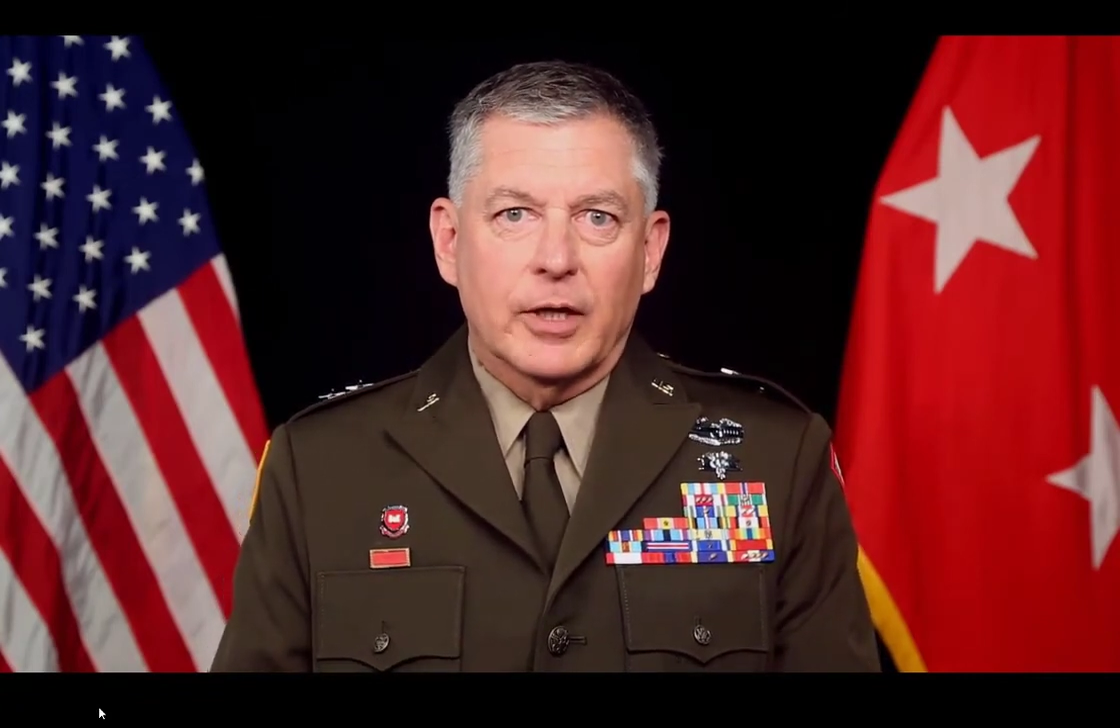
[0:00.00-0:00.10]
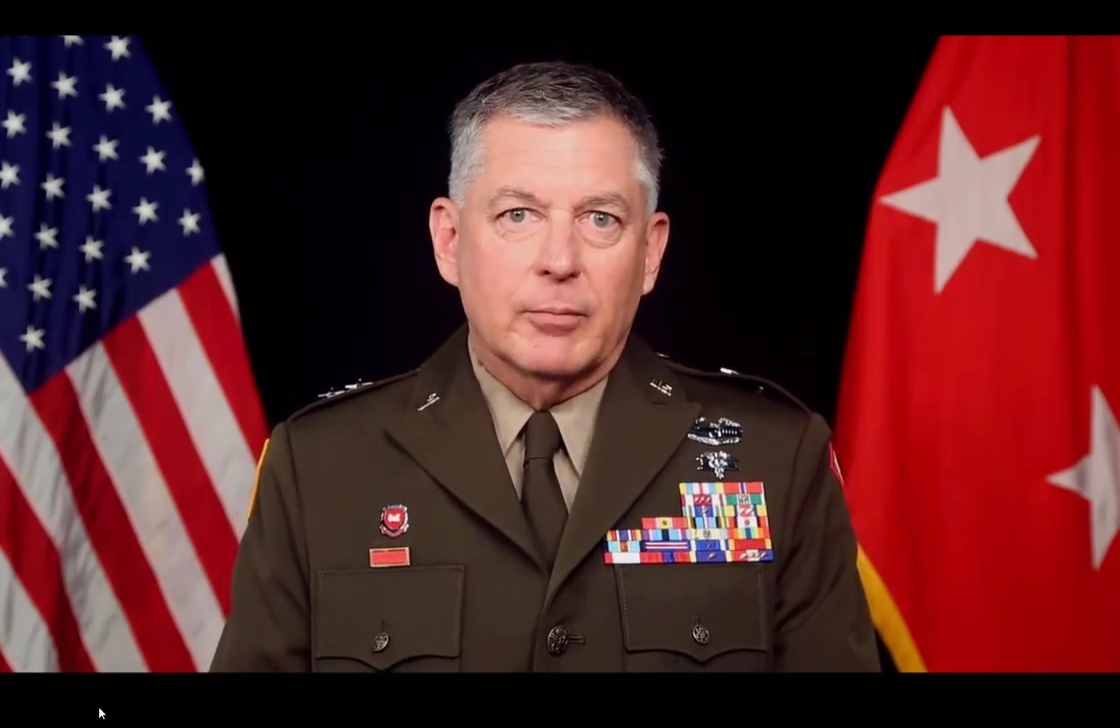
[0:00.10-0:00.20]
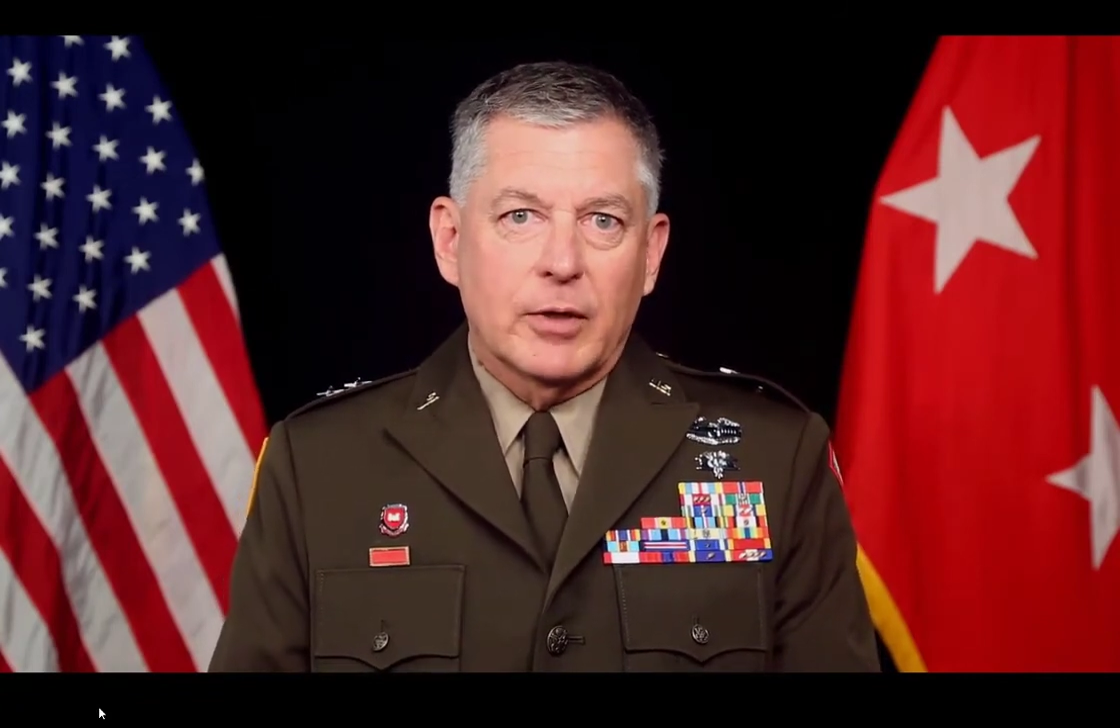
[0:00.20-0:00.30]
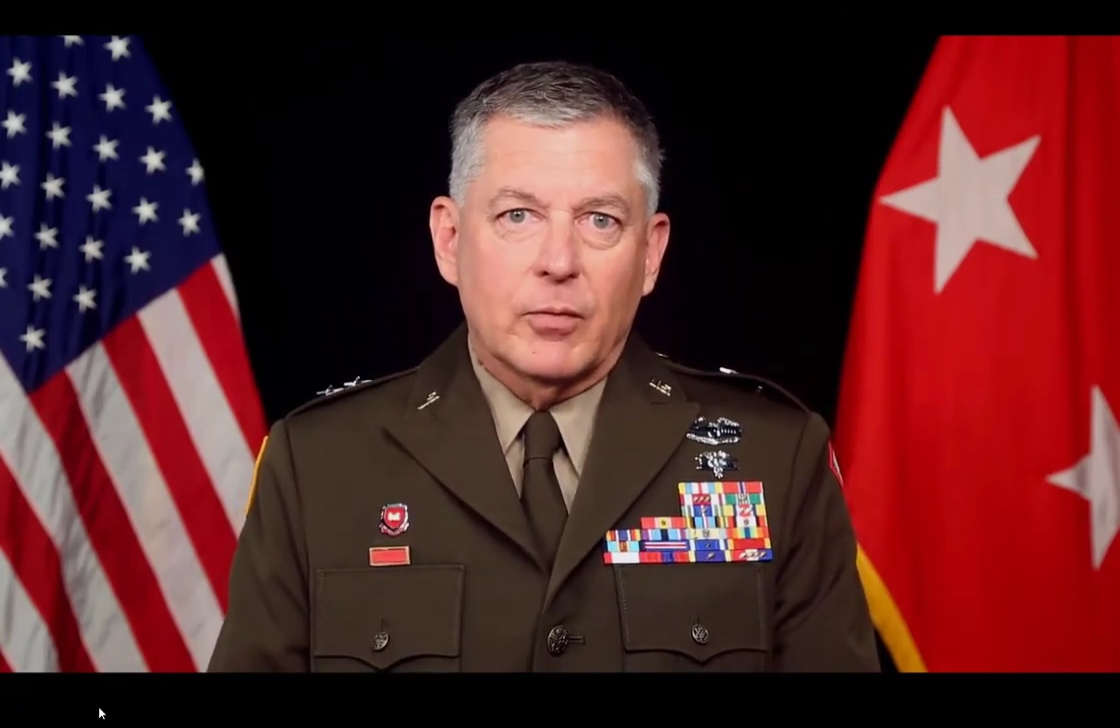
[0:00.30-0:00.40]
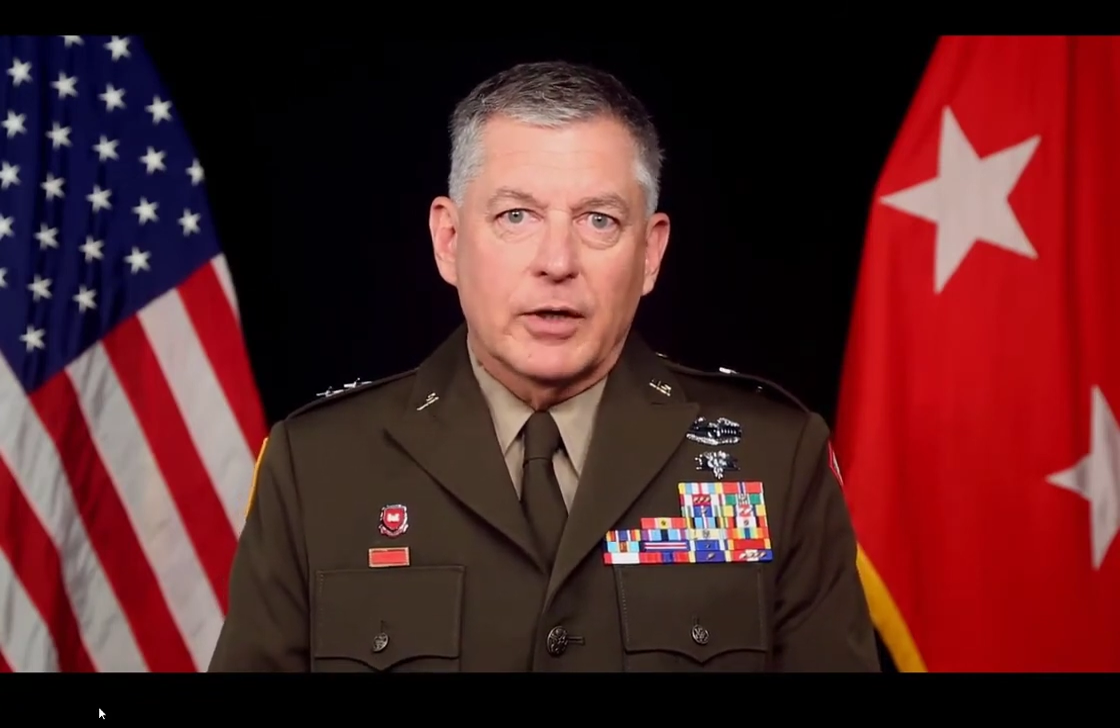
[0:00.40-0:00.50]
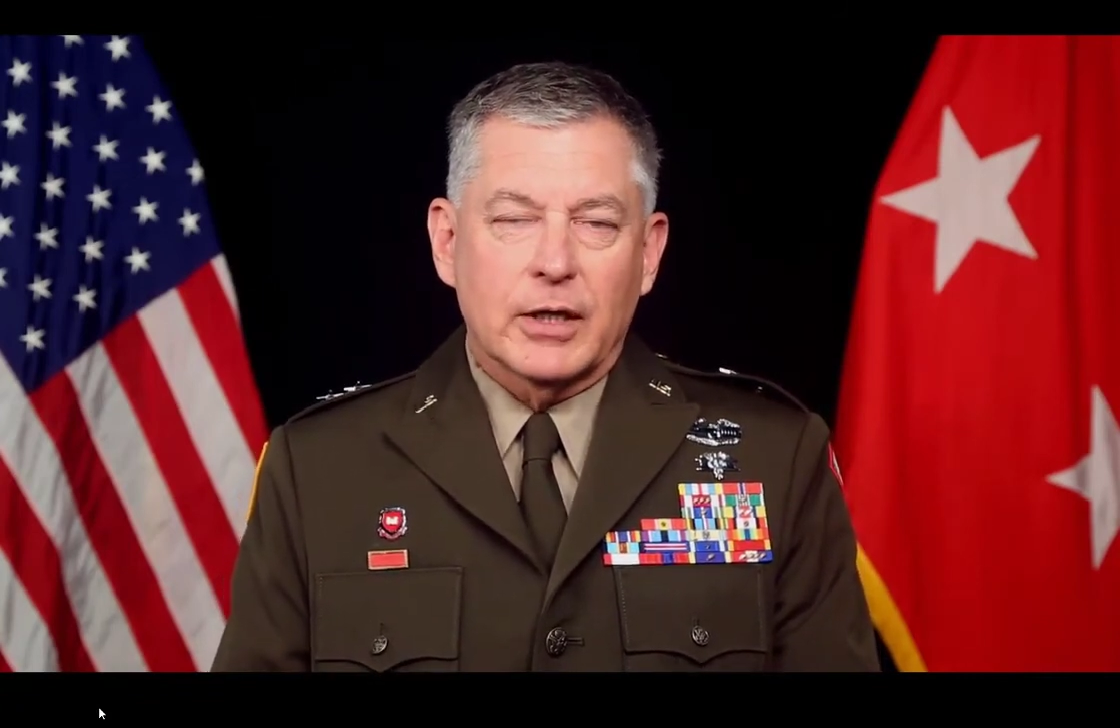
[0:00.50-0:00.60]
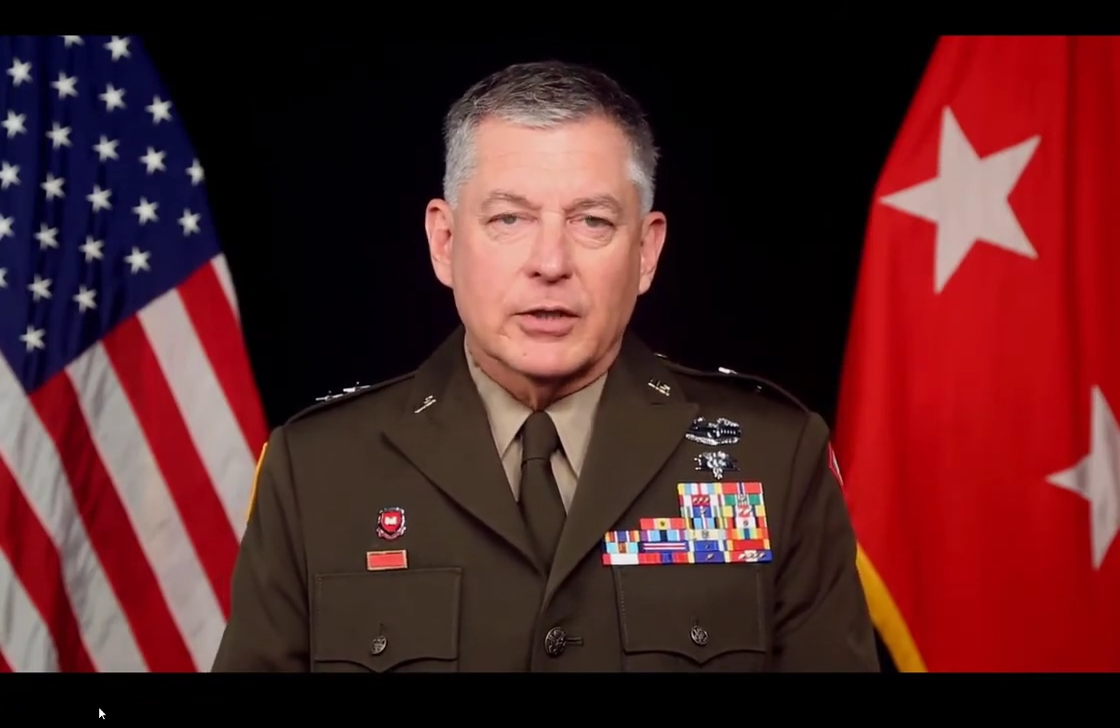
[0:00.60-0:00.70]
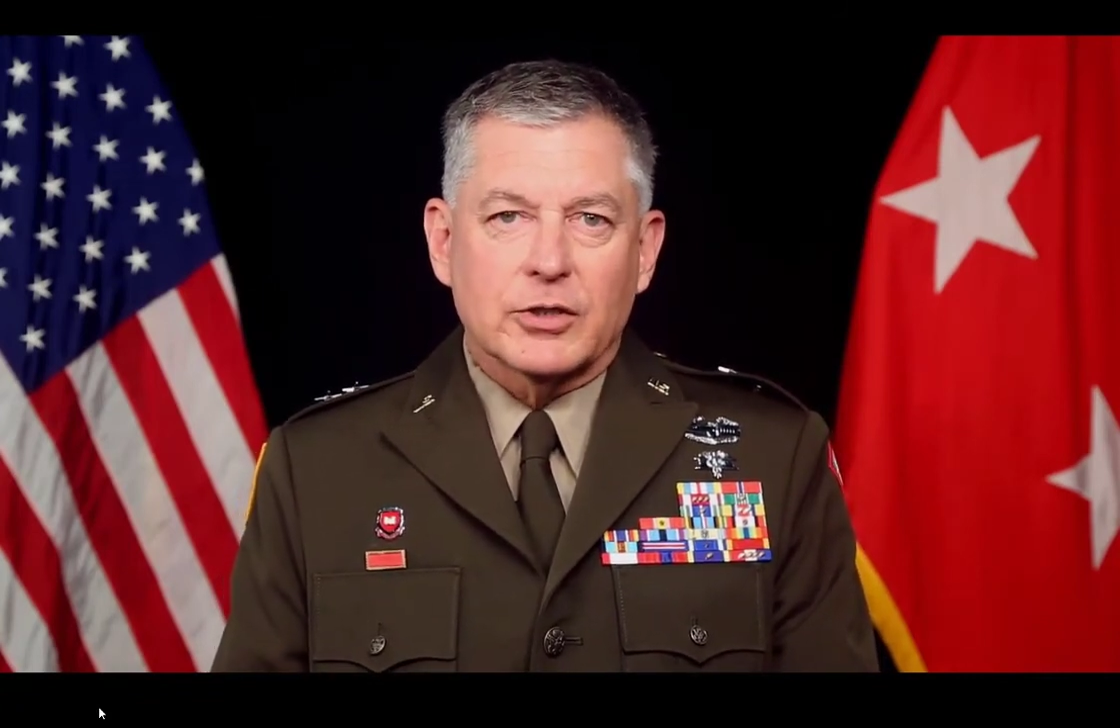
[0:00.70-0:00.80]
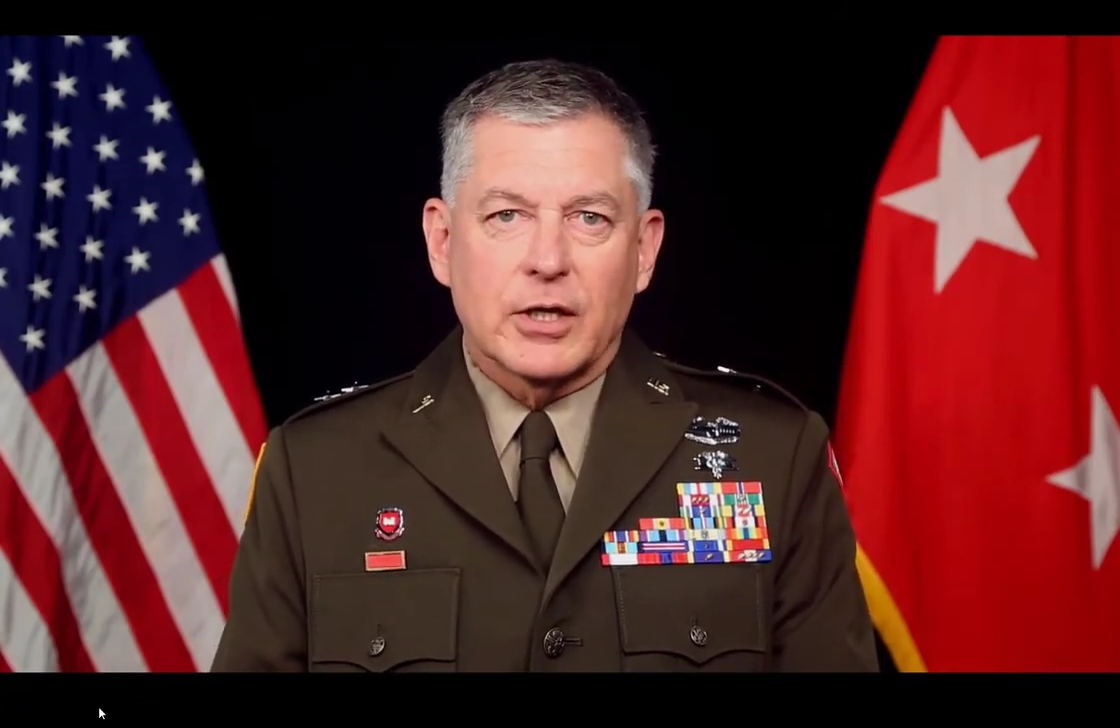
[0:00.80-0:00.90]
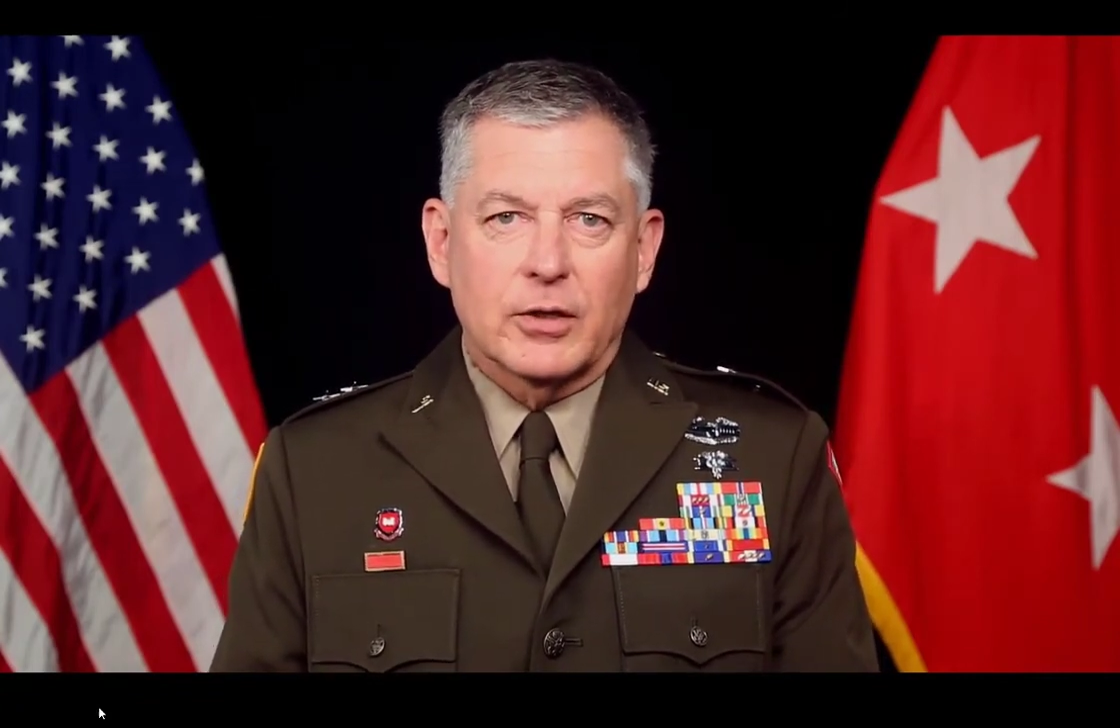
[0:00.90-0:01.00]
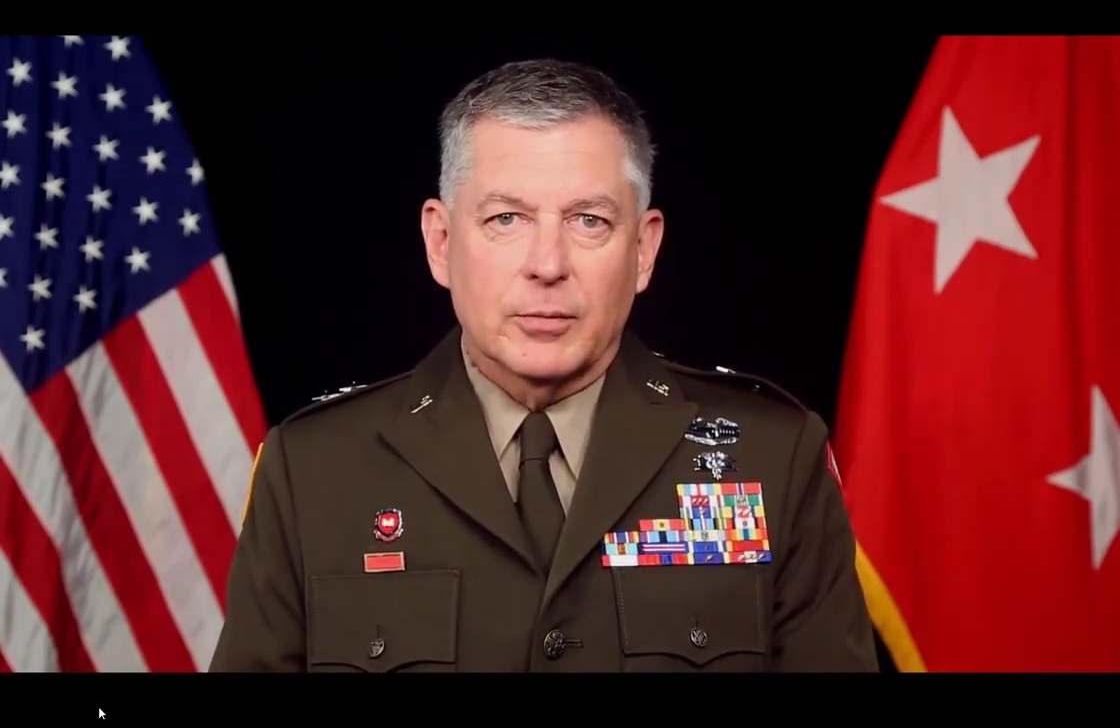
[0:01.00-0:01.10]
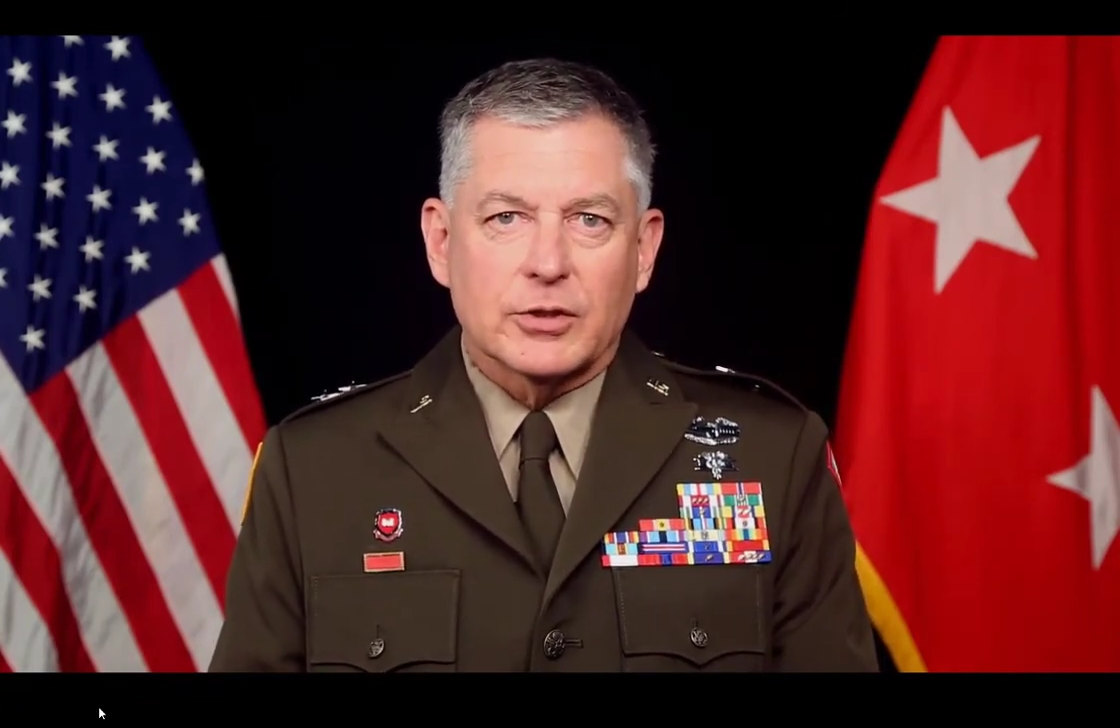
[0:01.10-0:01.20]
And meanwhile, they can stay in the